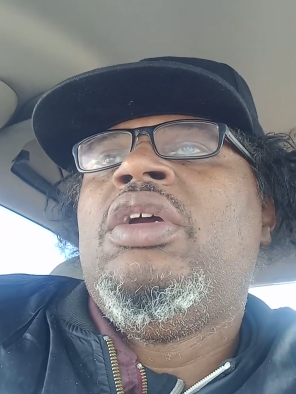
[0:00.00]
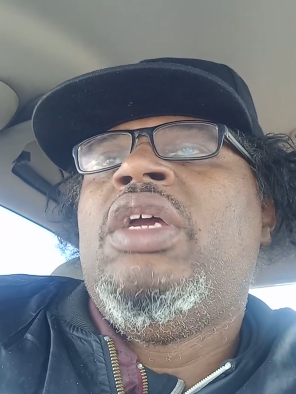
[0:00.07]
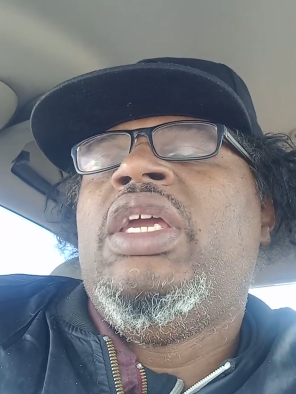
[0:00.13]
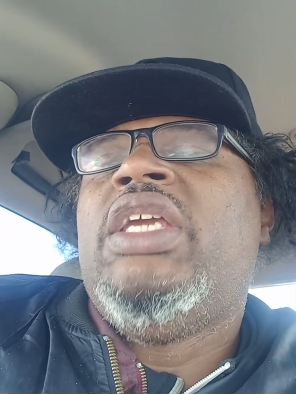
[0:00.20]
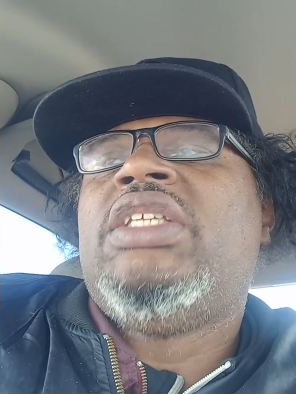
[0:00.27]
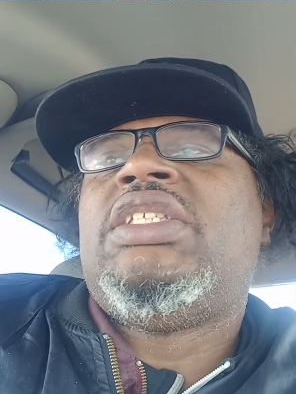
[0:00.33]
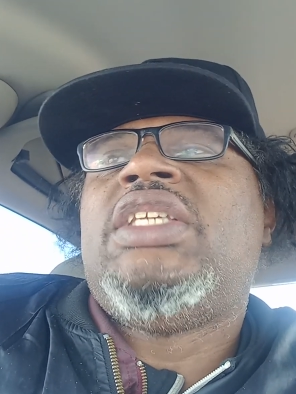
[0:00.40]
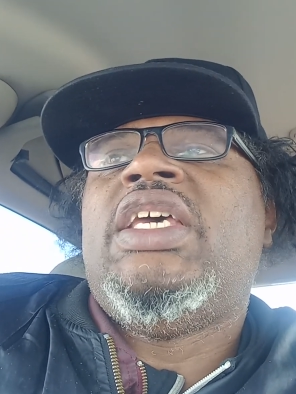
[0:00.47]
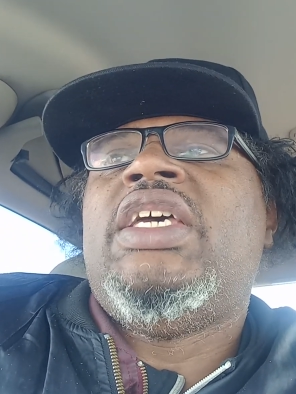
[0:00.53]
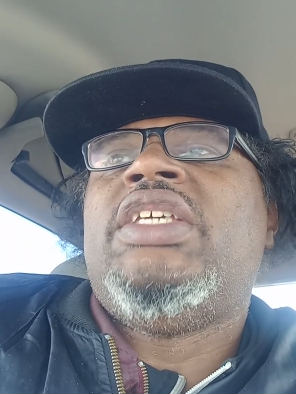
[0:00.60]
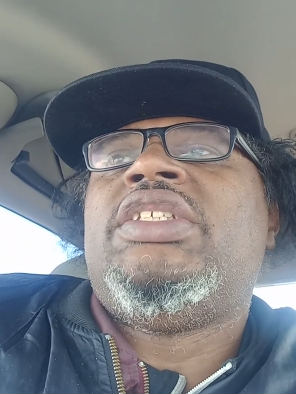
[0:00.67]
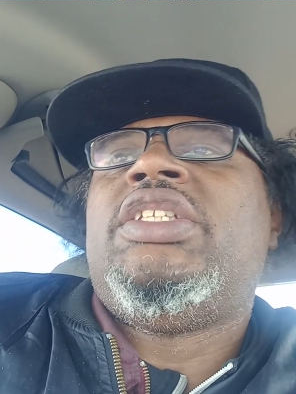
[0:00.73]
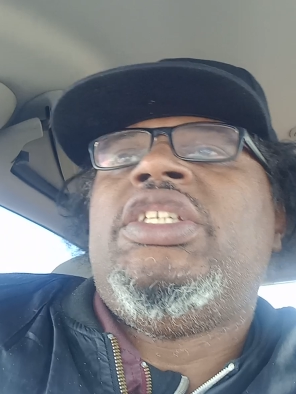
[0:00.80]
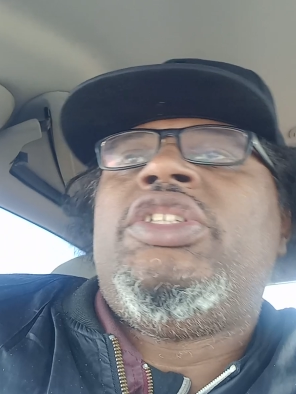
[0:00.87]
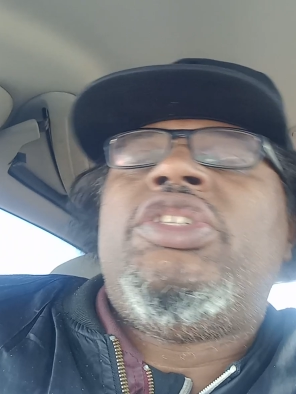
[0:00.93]
he
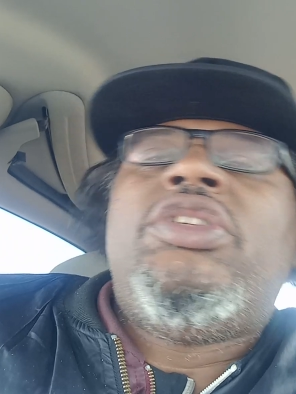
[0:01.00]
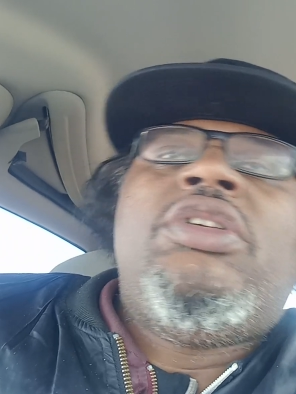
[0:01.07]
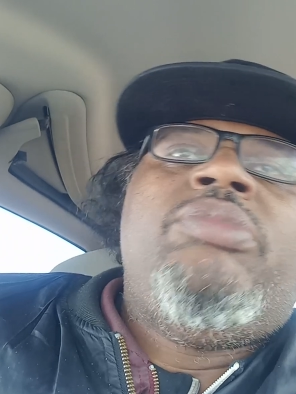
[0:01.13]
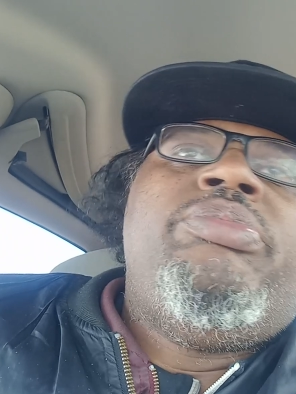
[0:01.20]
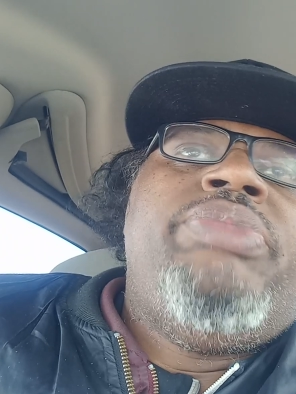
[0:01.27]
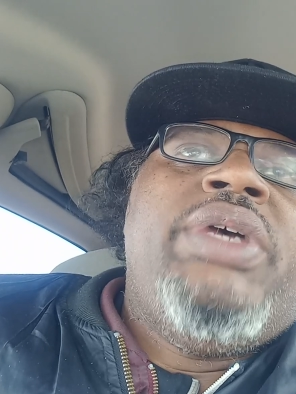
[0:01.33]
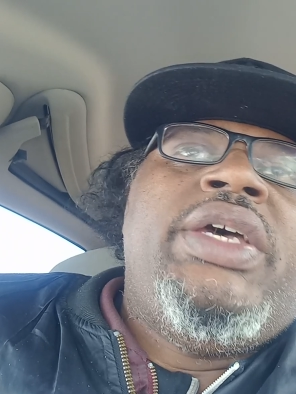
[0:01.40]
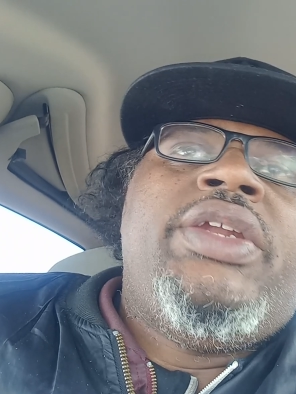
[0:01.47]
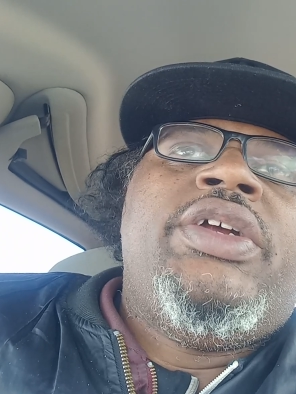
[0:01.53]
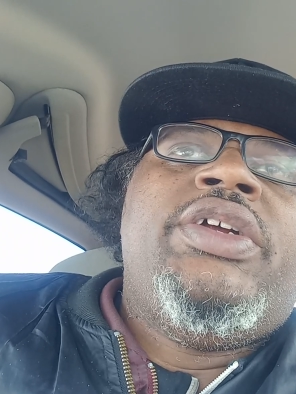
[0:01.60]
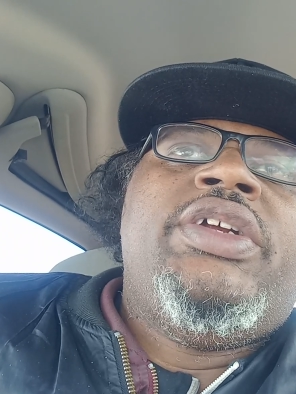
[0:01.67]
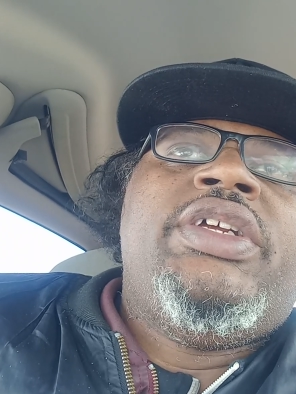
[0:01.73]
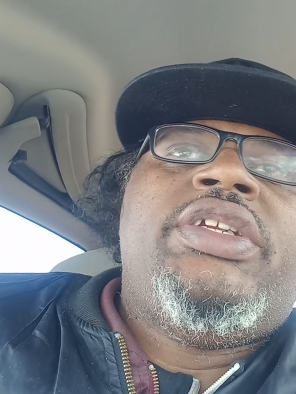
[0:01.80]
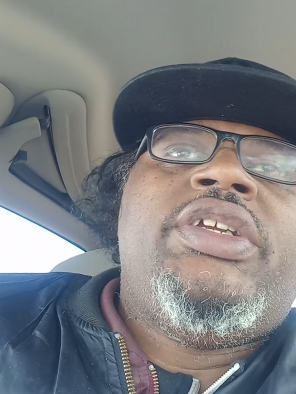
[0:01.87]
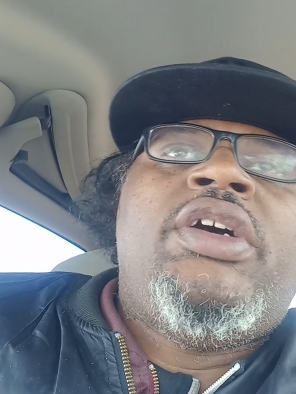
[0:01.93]
says that you're
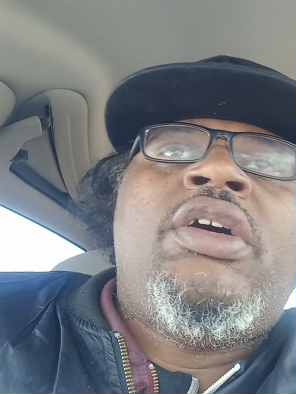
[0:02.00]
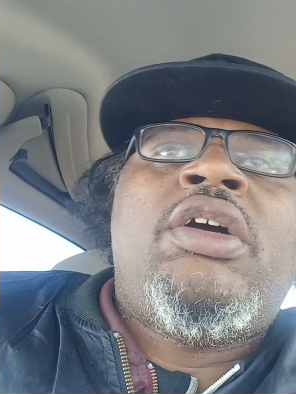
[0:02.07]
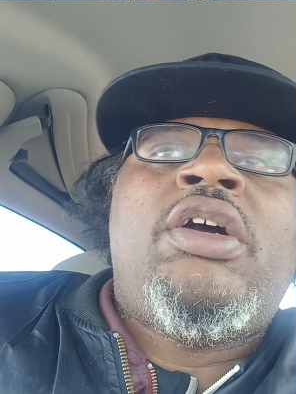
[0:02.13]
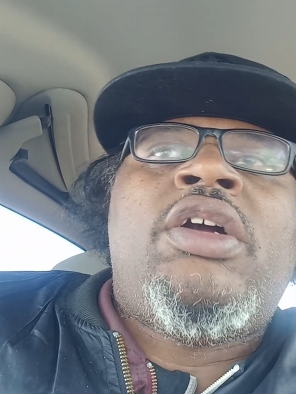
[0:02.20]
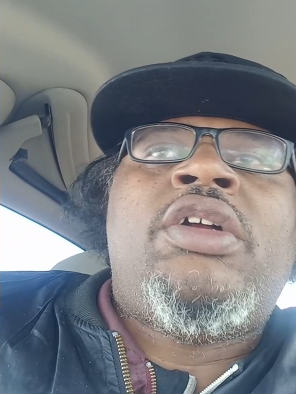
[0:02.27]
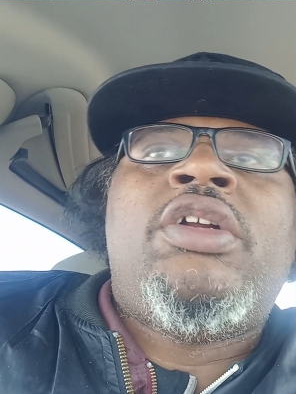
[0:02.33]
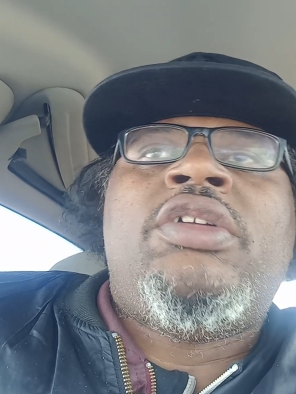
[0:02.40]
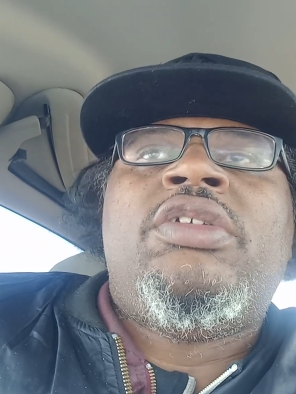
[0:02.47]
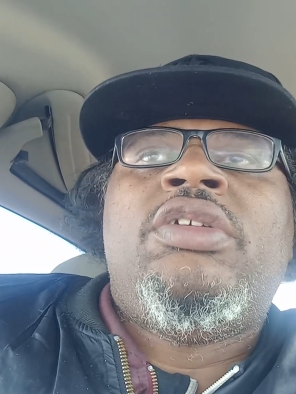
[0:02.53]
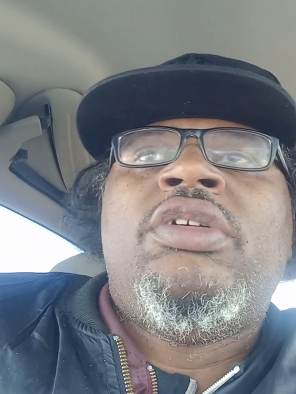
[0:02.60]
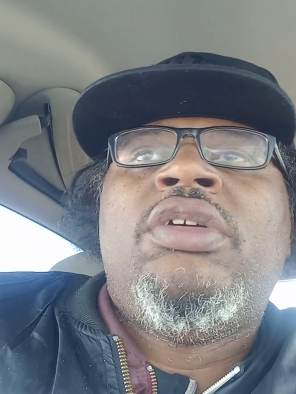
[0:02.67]
bitter and hurt